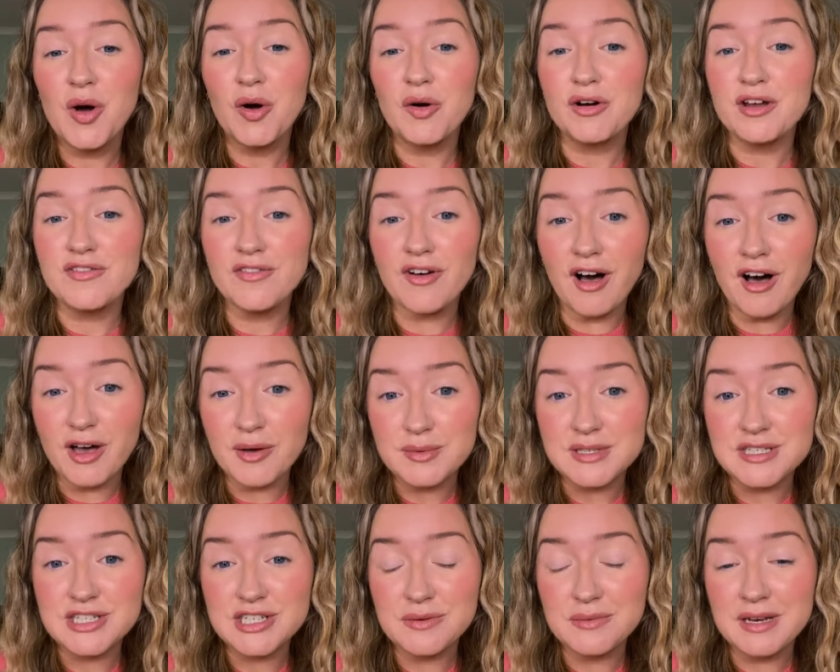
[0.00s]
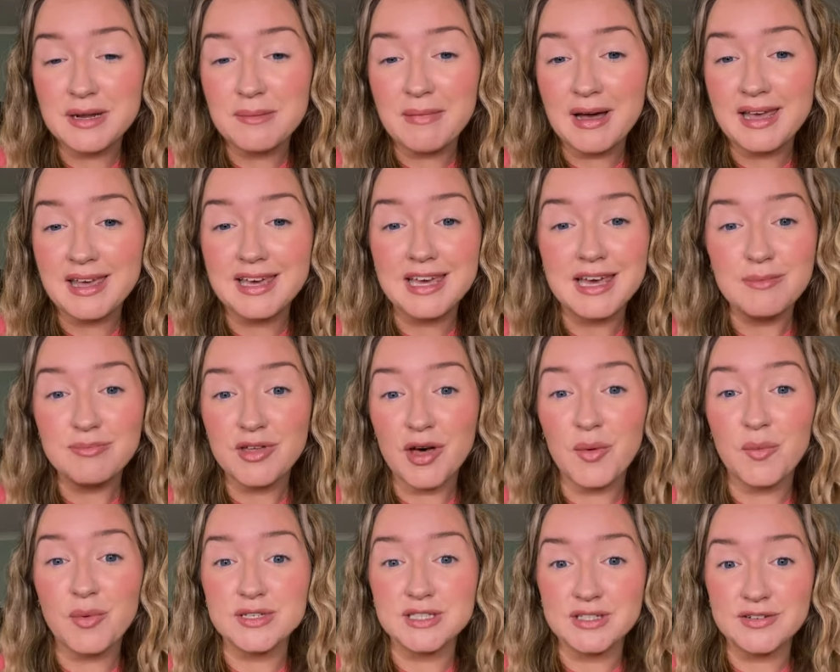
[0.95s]
or if I was doing a makeup that I
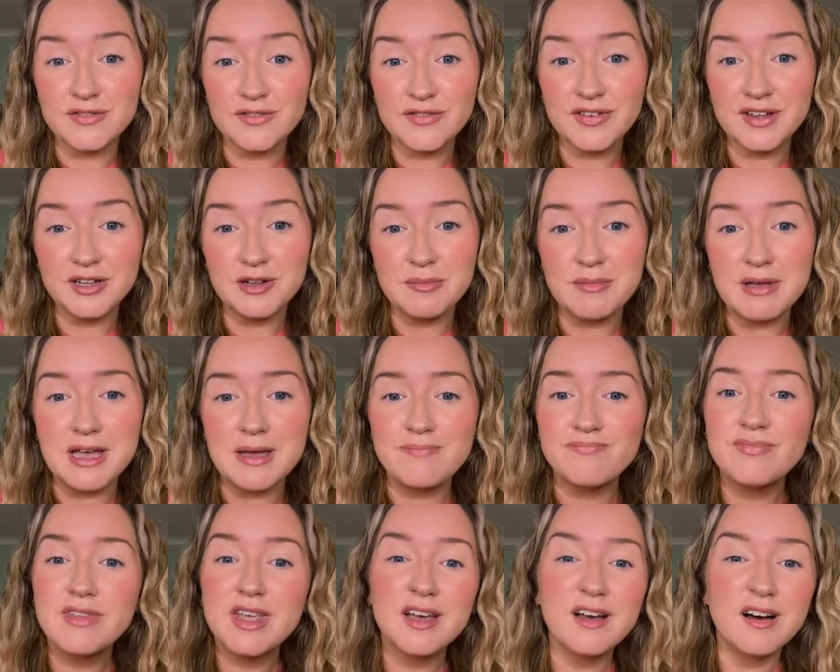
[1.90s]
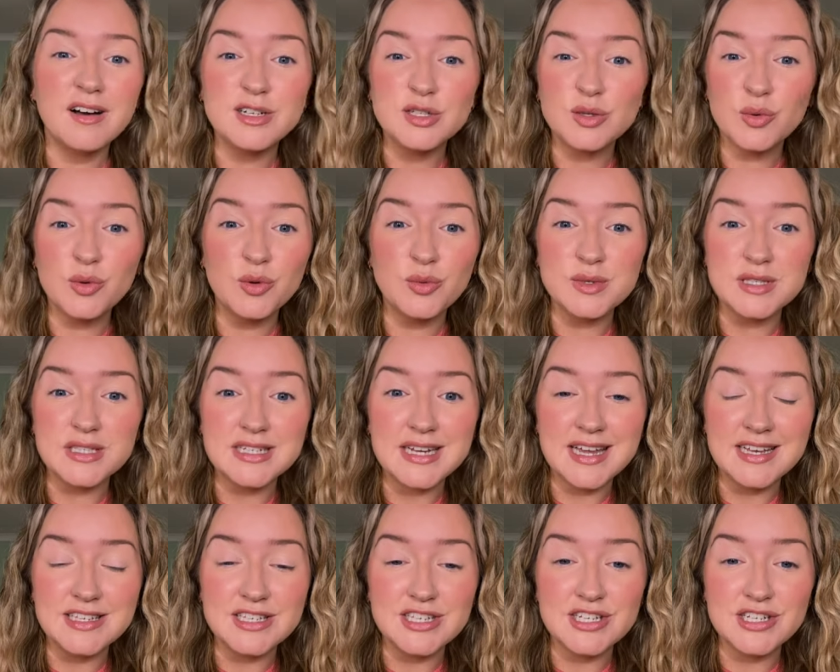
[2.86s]
wasn't filming, I'd always
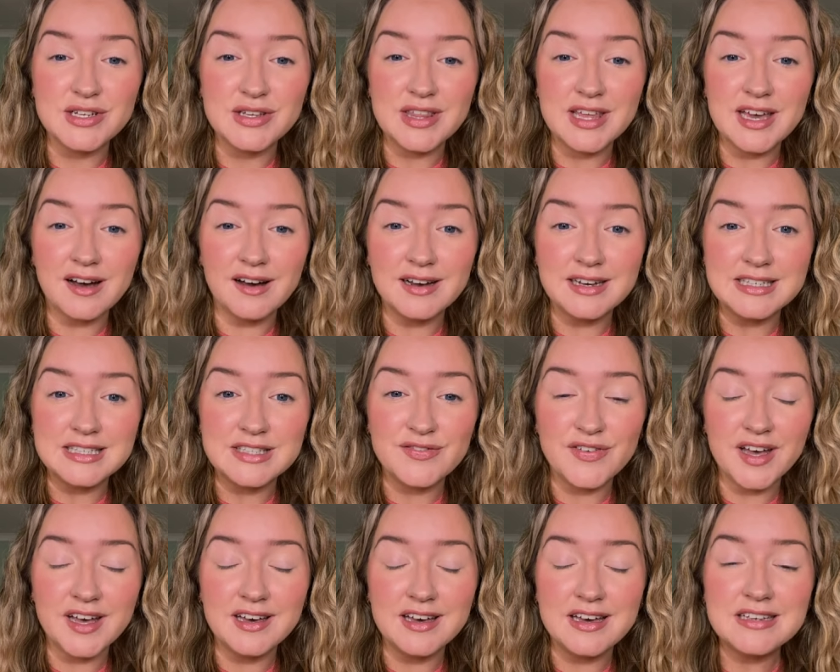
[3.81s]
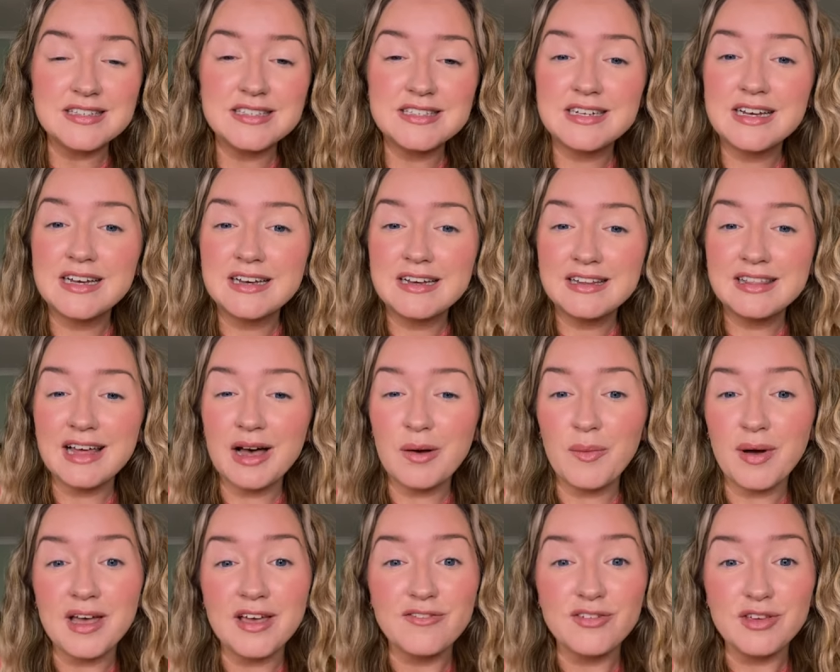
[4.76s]
tend to do the eyes first. That
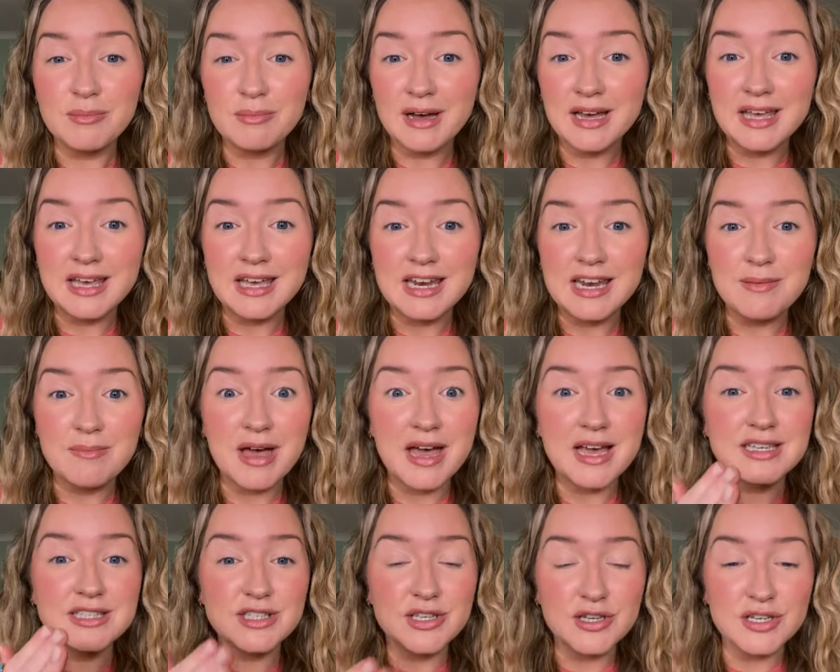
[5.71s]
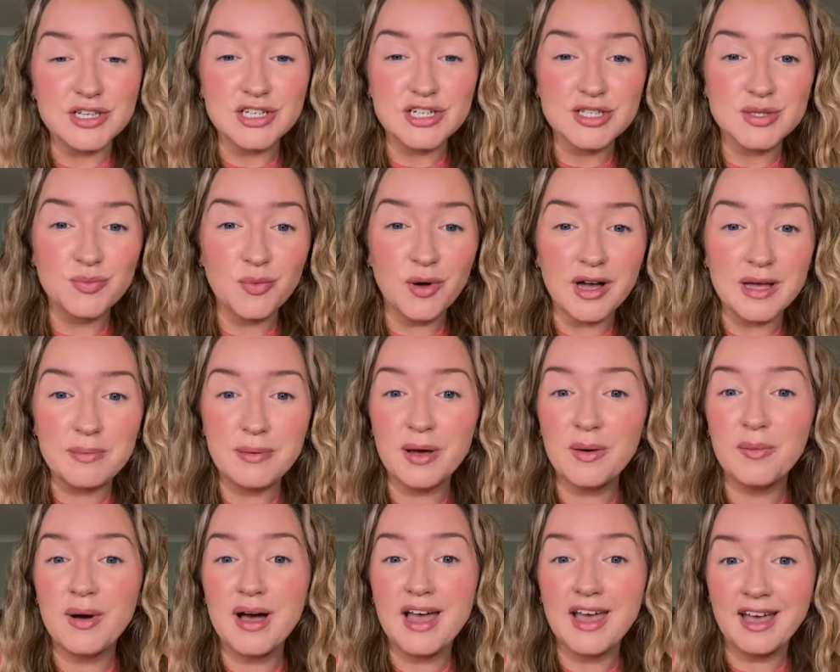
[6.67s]
way, if you make any mess, you can just wipe it
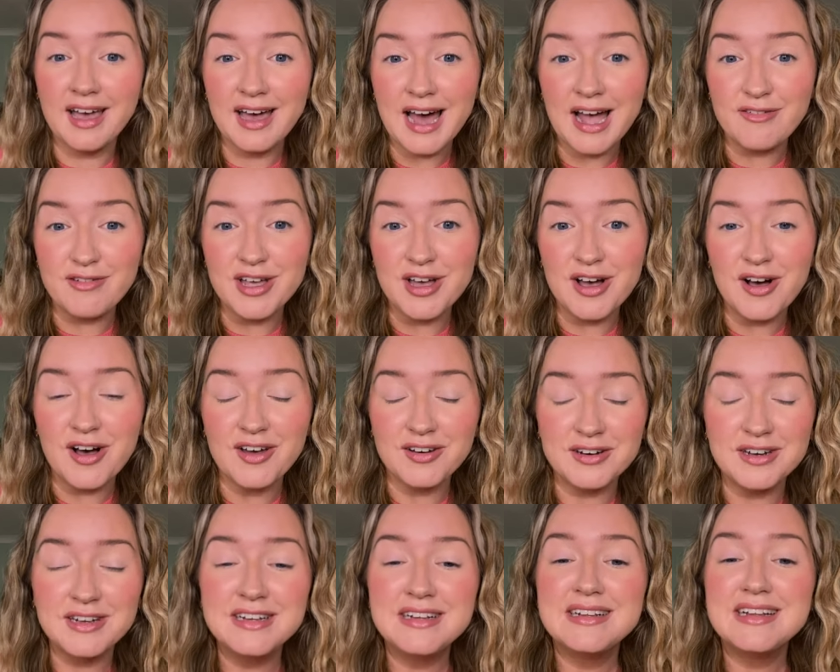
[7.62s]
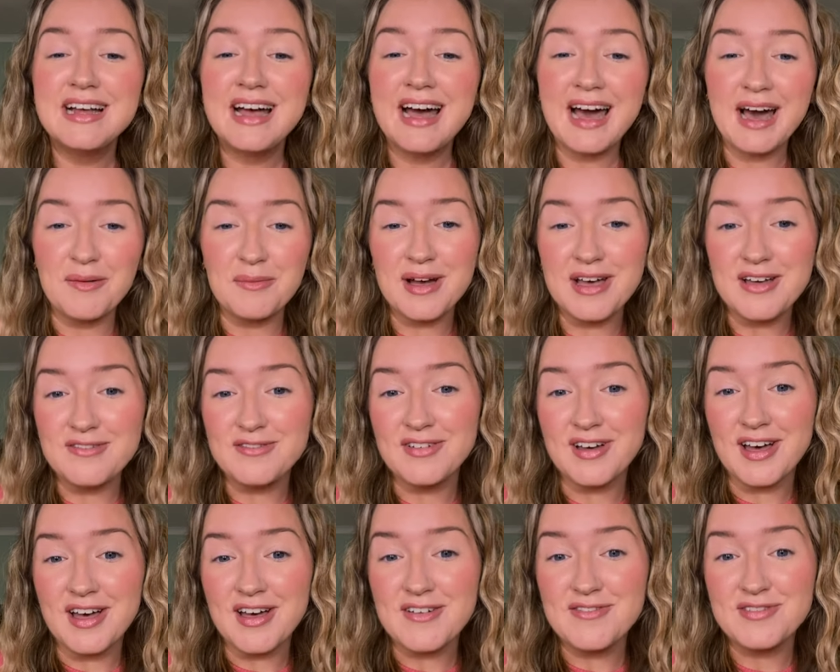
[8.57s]
away and carry on.
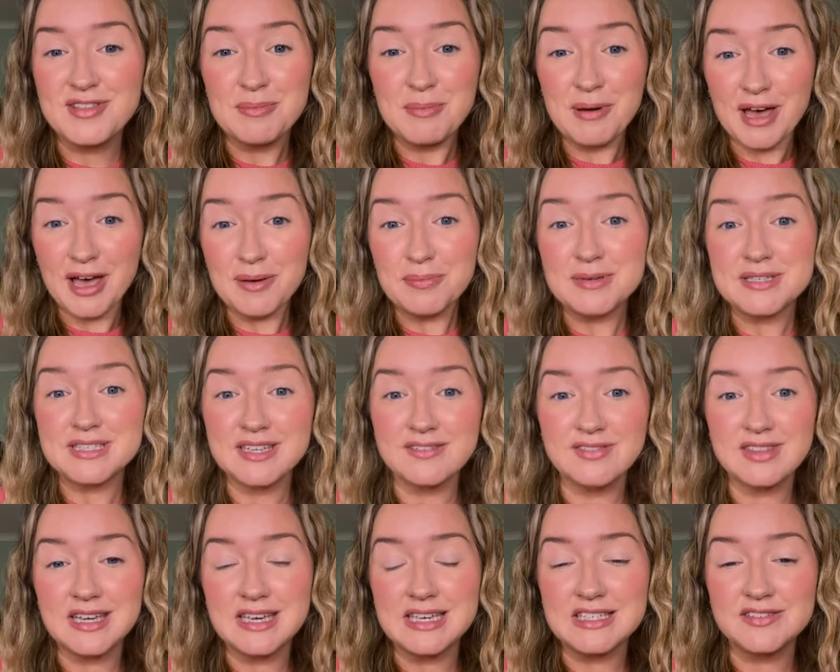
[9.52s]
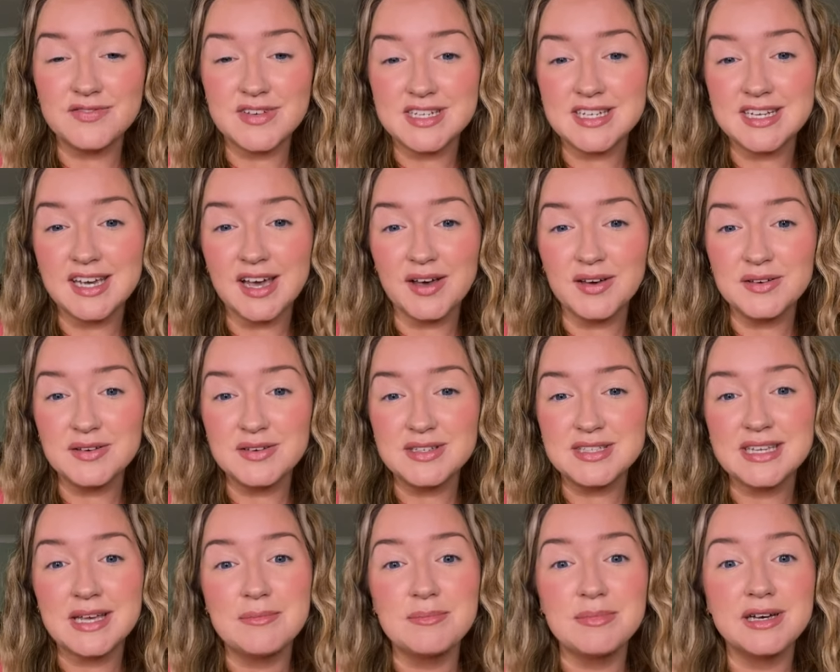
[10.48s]
However, for the purpose of these
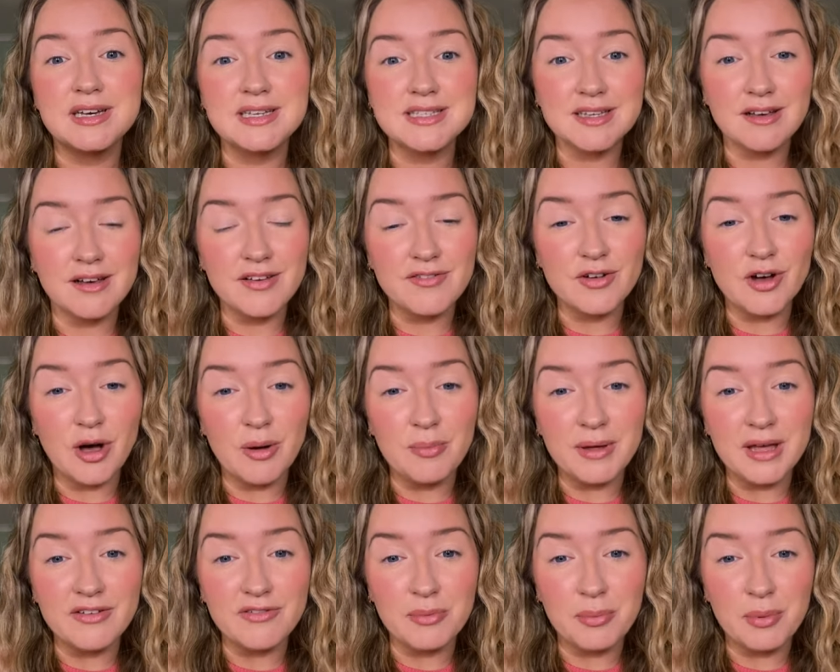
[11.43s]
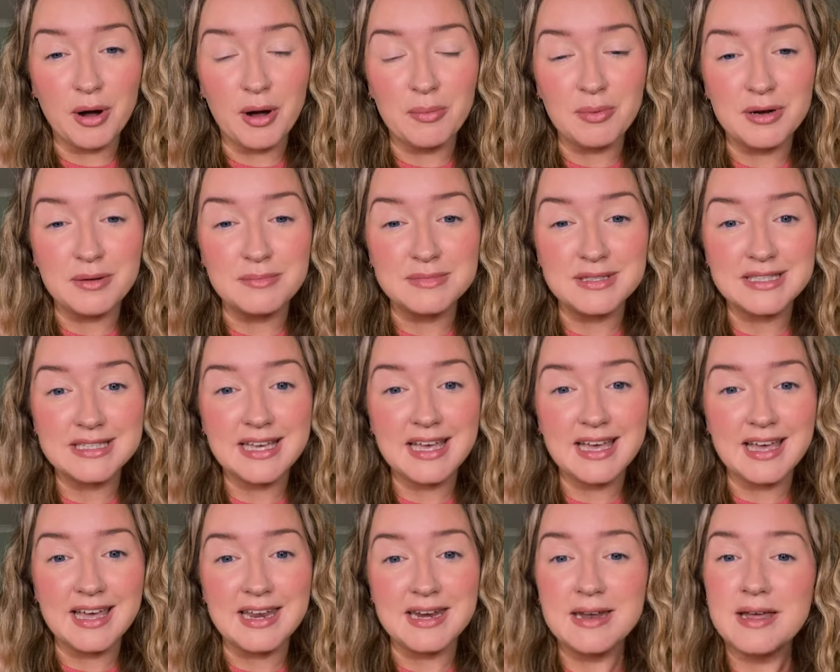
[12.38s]
videos, and because I've got a bit of a problem
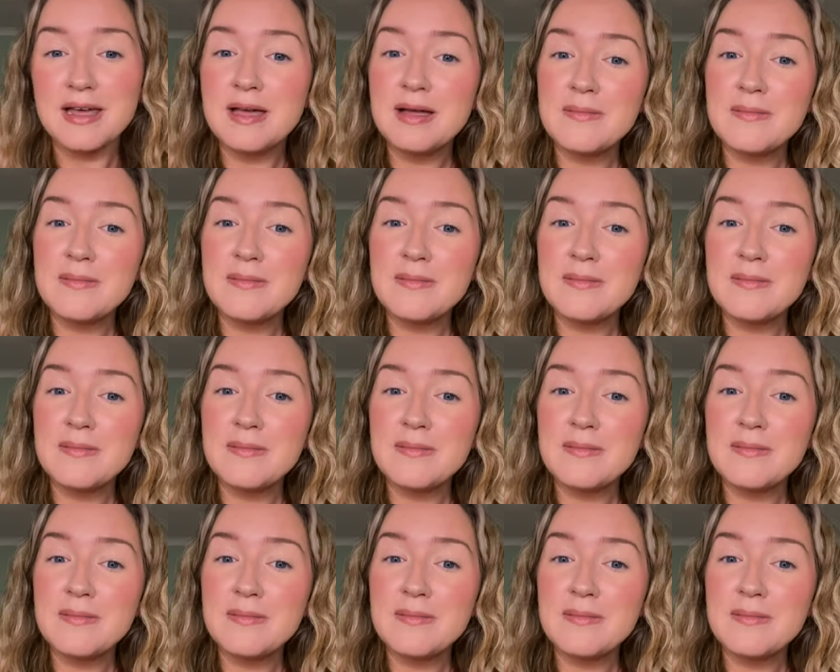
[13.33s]
skin,